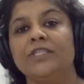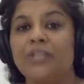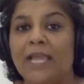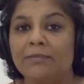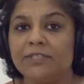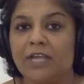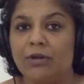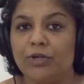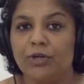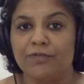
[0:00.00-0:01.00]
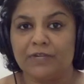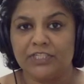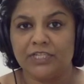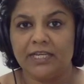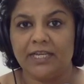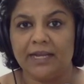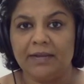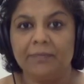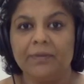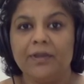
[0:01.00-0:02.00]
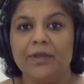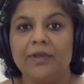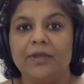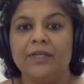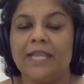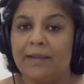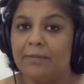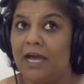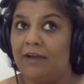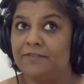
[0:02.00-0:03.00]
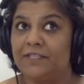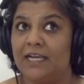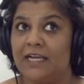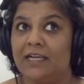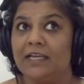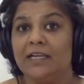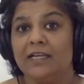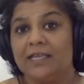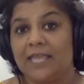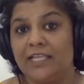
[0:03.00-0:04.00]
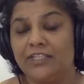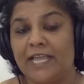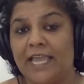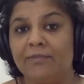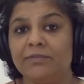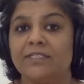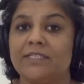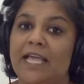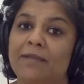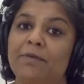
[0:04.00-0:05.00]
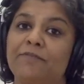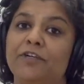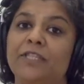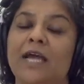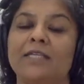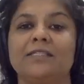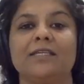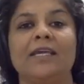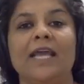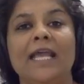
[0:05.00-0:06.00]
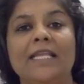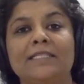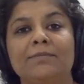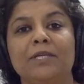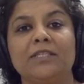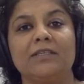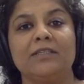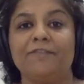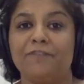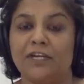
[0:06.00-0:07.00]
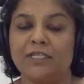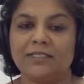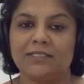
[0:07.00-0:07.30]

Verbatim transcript: Jamestown or Virginia, named after King James and before that Elizabeth I,